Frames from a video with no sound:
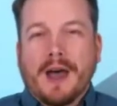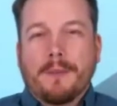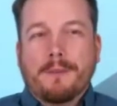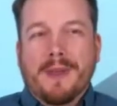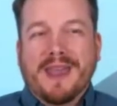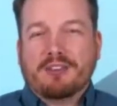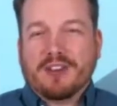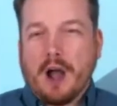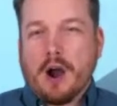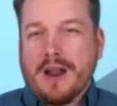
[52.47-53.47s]

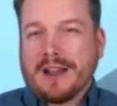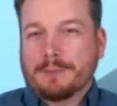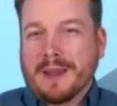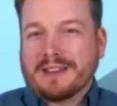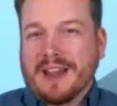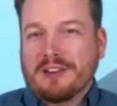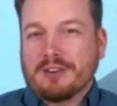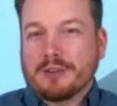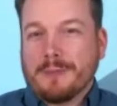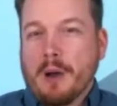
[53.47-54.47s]
managing our
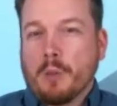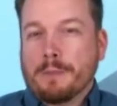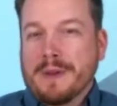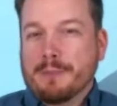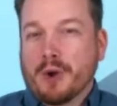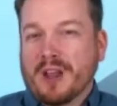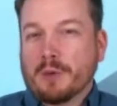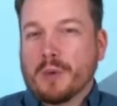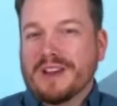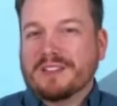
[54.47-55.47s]
expectations about what people
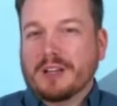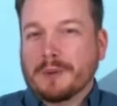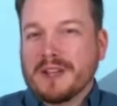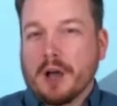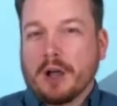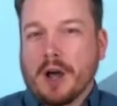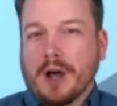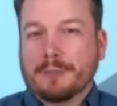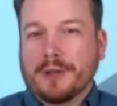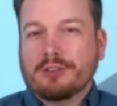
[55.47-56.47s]
can reasonably
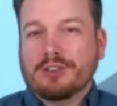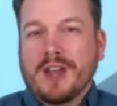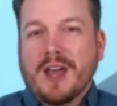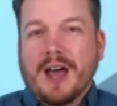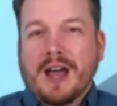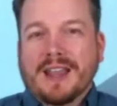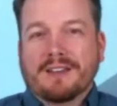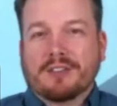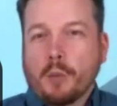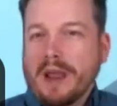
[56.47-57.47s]
accomplish
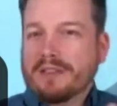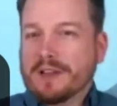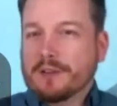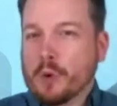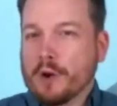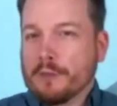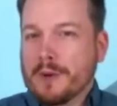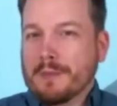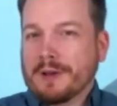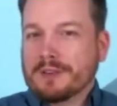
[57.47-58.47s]
against the way things were
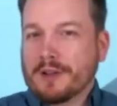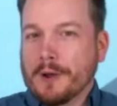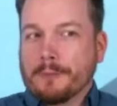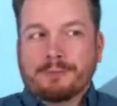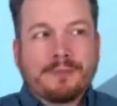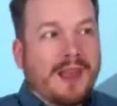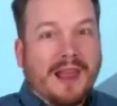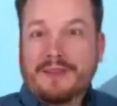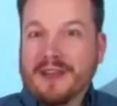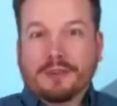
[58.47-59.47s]
3 months ago.
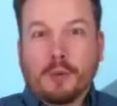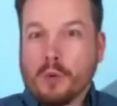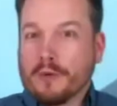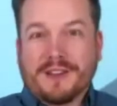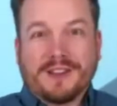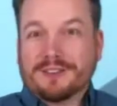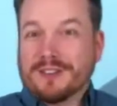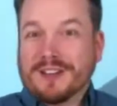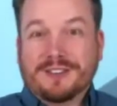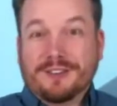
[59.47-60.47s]
And that's a world that
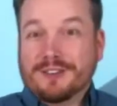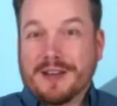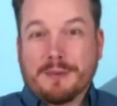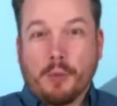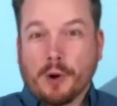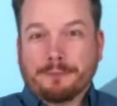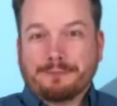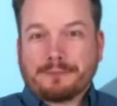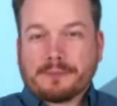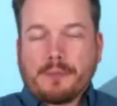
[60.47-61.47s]
doesn't exist anymore.
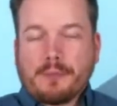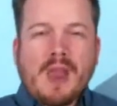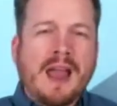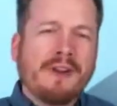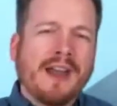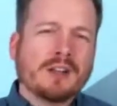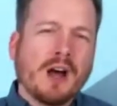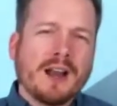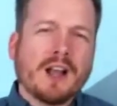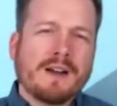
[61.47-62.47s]
I've had a
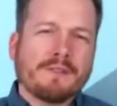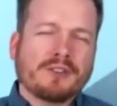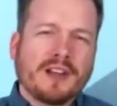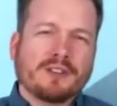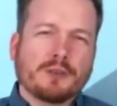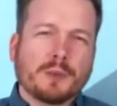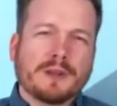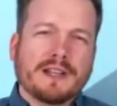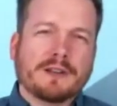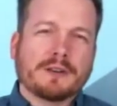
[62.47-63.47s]
lot of conversations with
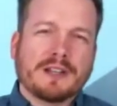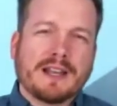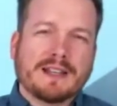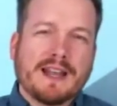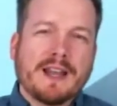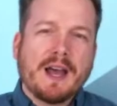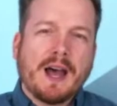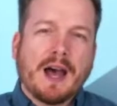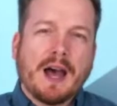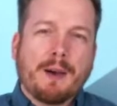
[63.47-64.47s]
leaders lately
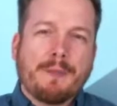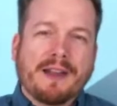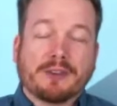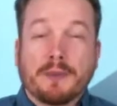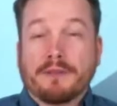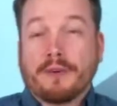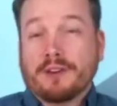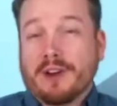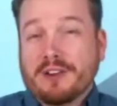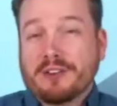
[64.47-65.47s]
about some of the
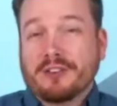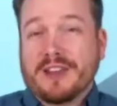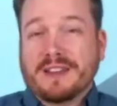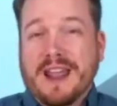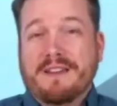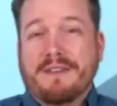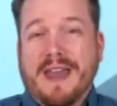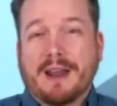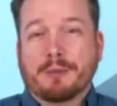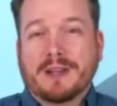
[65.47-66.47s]
frustrations that they've
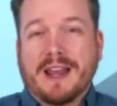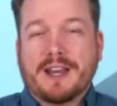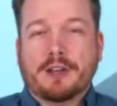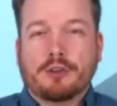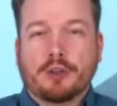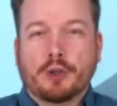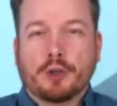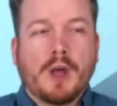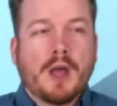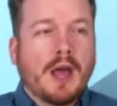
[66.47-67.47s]
had related
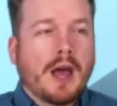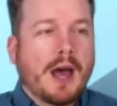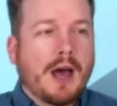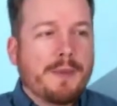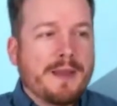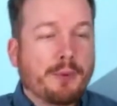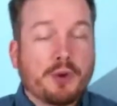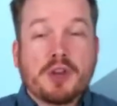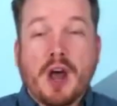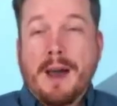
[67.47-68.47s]
to people
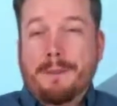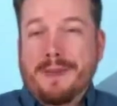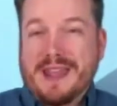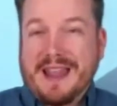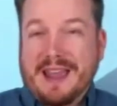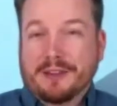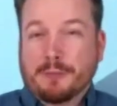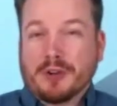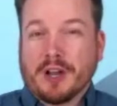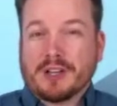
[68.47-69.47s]
not being as
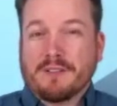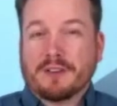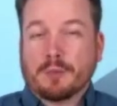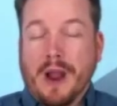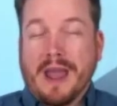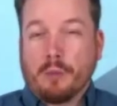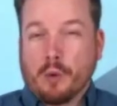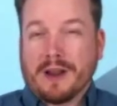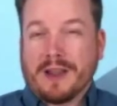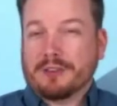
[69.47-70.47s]
productive at
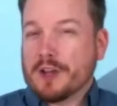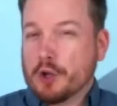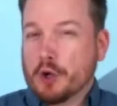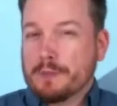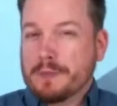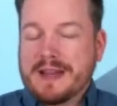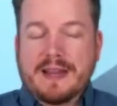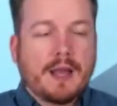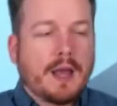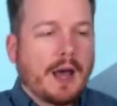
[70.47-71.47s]
work as they could
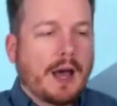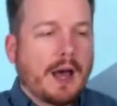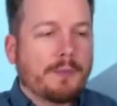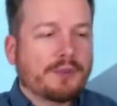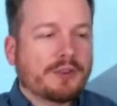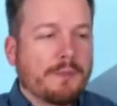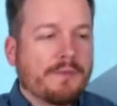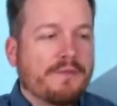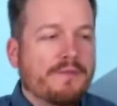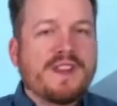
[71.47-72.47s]
be,
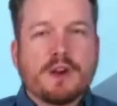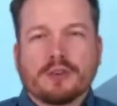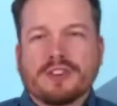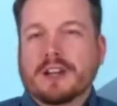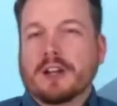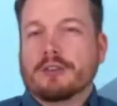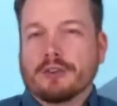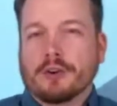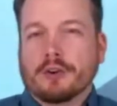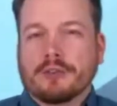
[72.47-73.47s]
some fears and
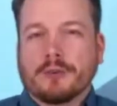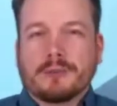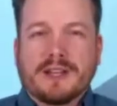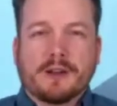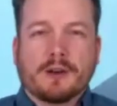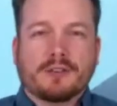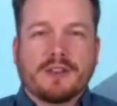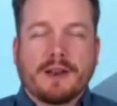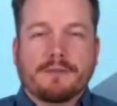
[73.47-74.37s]
concerns from leaders that